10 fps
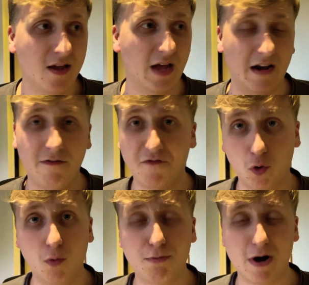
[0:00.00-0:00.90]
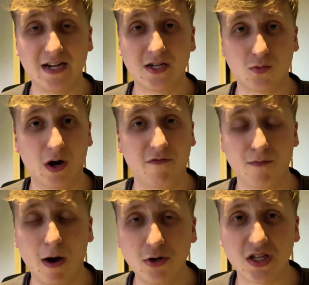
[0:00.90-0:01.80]
They had a full press as well for
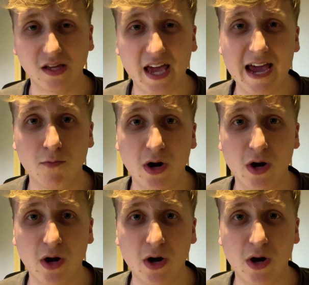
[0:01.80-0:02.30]
most of the game.